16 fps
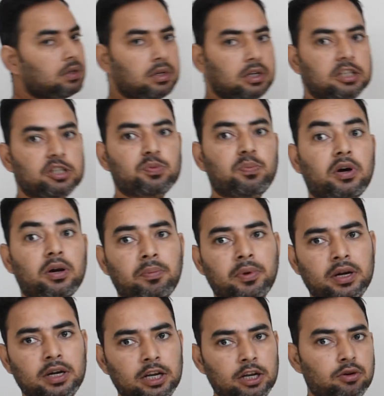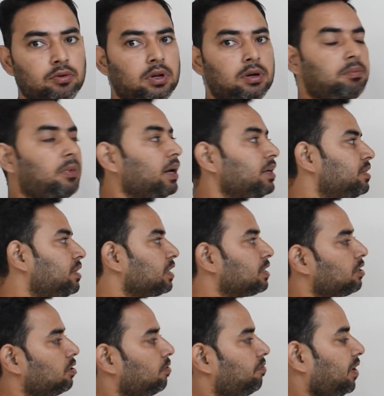is perpendicular
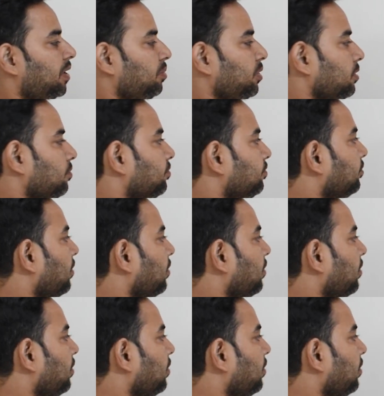bisector of AB,